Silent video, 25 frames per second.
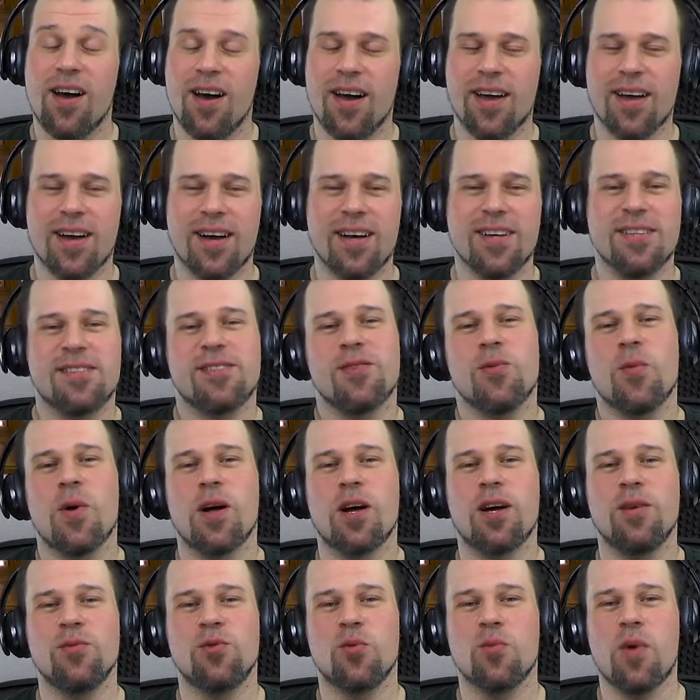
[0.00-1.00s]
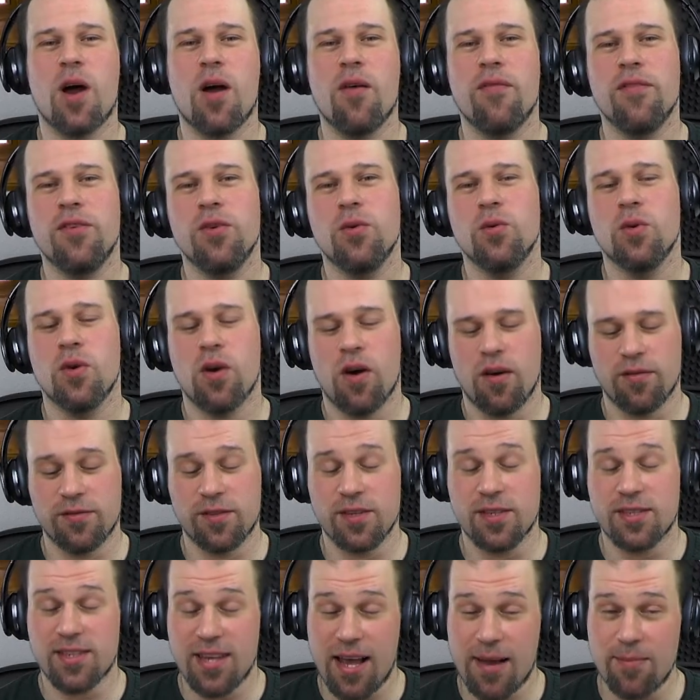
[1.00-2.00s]
Hi guys and welcome to my review of
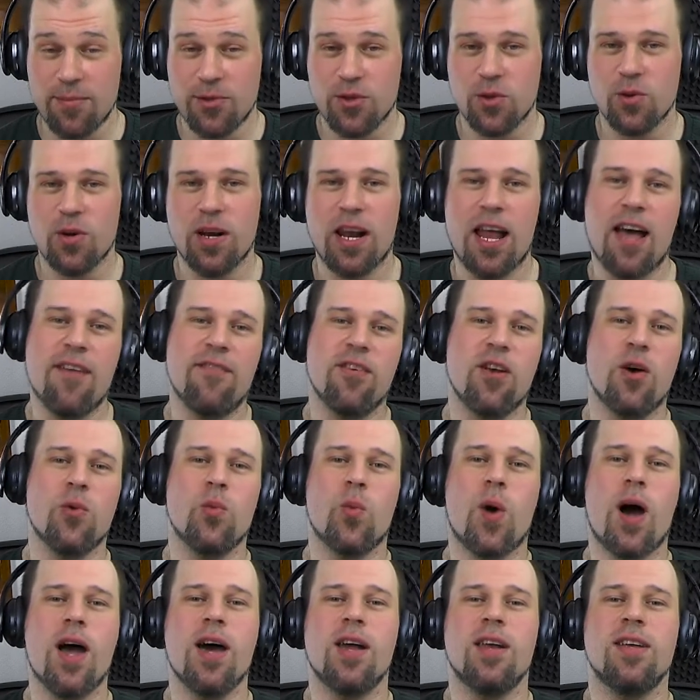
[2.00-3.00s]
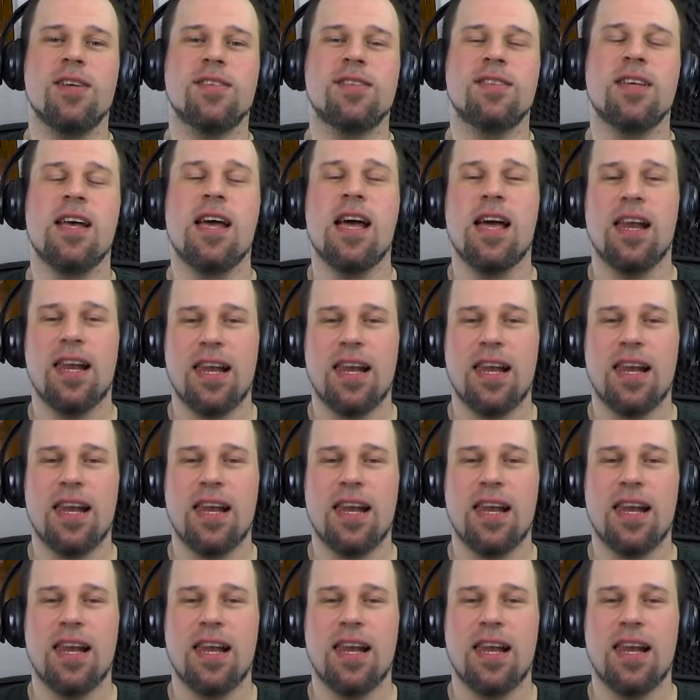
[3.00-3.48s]
the Samsung Level On Wireless.